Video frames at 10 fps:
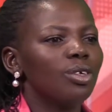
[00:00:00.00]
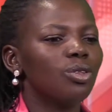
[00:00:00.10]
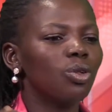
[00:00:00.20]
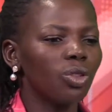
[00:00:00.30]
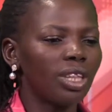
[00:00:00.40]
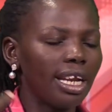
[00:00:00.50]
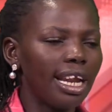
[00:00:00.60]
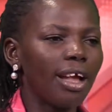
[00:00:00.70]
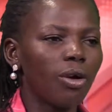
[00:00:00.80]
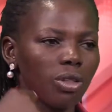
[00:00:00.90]
So then
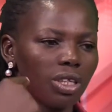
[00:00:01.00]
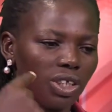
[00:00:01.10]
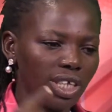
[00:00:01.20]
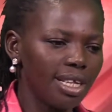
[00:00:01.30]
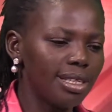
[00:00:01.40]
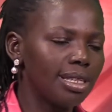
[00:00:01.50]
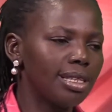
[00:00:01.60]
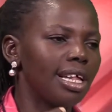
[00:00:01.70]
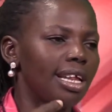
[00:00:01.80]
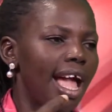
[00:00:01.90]
I got the chance
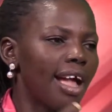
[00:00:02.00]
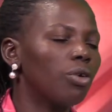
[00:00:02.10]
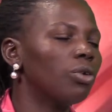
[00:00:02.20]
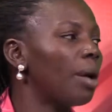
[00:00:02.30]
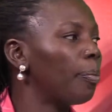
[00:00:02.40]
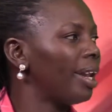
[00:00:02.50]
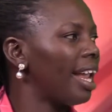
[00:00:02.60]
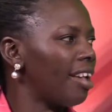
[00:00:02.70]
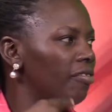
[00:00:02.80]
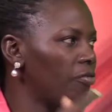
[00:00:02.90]
that I could
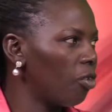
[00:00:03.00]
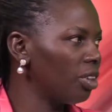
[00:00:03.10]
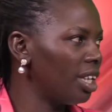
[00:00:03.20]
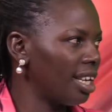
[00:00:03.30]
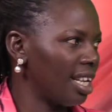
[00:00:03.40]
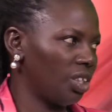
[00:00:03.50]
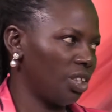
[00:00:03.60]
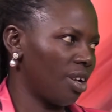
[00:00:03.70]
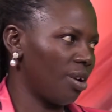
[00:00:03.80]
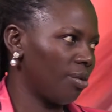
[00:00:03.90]
apply for the
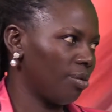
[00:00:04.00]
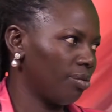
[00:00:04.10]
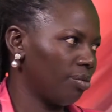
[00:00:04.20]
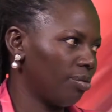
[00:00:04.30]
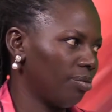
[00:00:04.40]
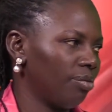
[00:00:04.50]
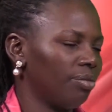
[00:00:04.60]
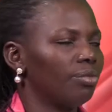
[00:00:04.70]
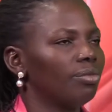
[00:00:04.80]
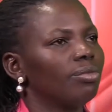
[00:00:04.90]
national. Mm-hmm.
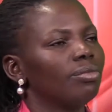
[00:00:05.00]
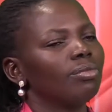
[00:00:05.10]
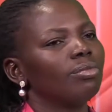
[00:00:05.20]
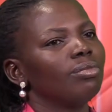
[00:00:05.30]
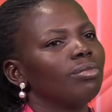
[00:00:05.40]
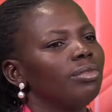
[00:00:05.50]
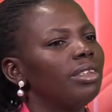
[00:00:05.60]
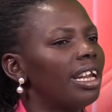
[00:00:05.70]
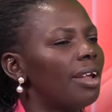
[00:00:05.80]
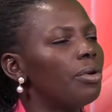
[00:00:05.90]

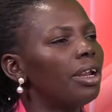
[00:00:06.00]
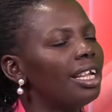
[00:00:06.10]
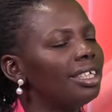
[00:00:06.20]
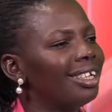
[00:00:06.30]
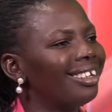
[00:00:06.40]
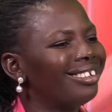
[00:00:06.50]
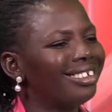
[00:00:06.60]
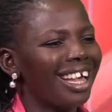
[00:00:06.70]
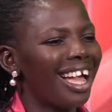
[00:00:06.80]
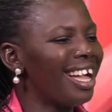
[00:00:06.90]
Then I realized that
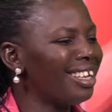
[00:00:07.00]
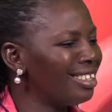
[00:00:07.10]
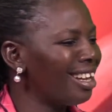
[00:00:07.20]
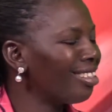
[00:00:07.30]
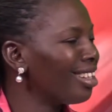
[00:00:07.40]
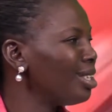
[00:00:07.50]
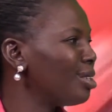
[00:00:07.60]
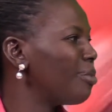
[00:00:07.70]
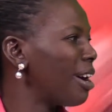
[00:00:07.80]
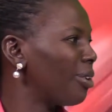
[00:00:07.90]
I had nothing to
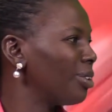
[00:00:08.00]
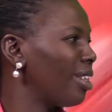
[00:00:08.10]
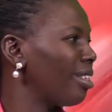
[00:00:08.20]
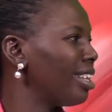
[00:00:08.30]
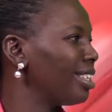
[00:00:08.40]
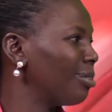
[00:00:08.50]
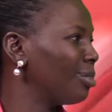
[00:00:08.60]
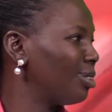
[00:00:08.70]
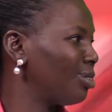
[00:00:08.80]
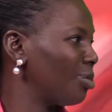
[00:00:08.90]
back up the things I
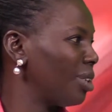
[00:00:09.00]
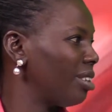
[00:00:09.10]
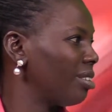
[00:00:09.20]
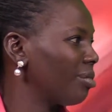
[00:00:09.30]
was doing.